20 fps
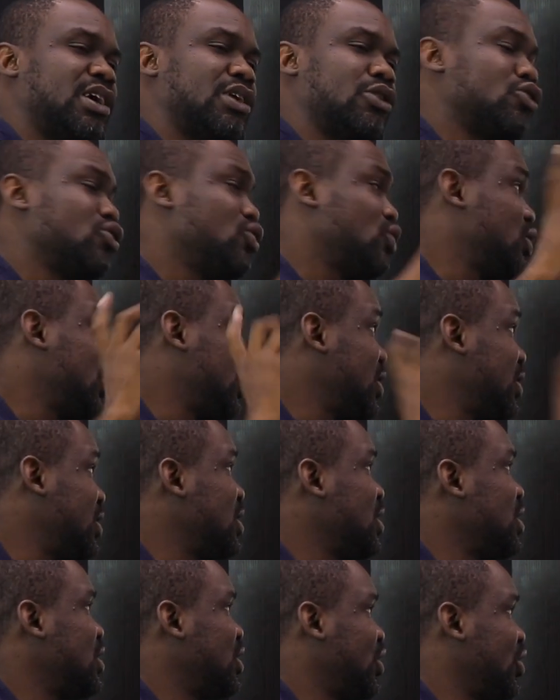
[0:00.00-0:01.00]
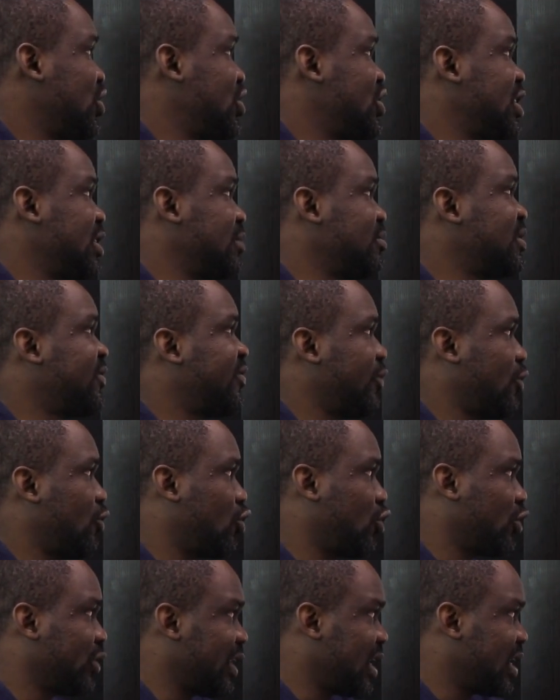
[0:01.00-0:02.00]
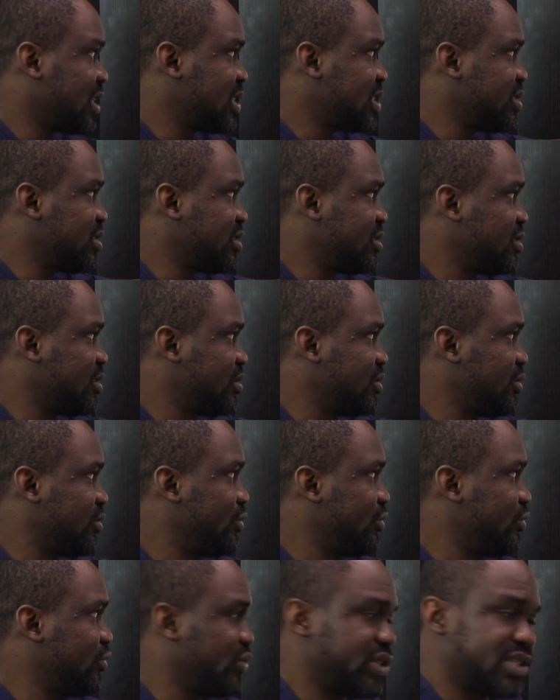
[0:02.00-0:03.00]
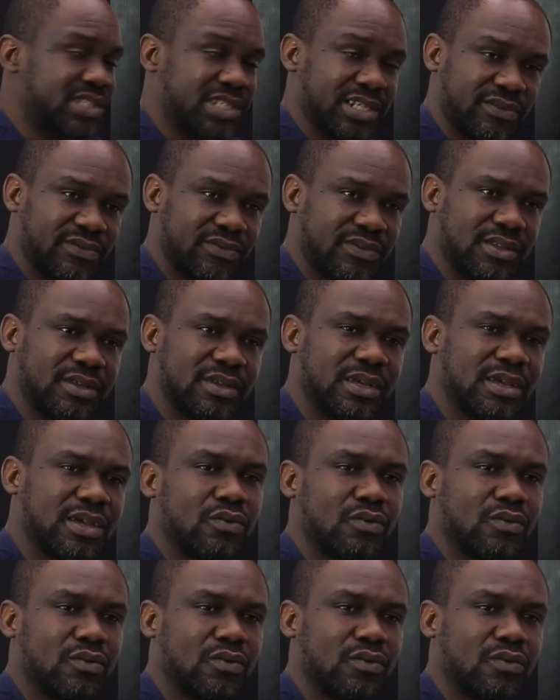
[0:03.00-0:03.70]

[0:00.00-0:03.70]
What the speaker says: You're going to need a sheet for orders received.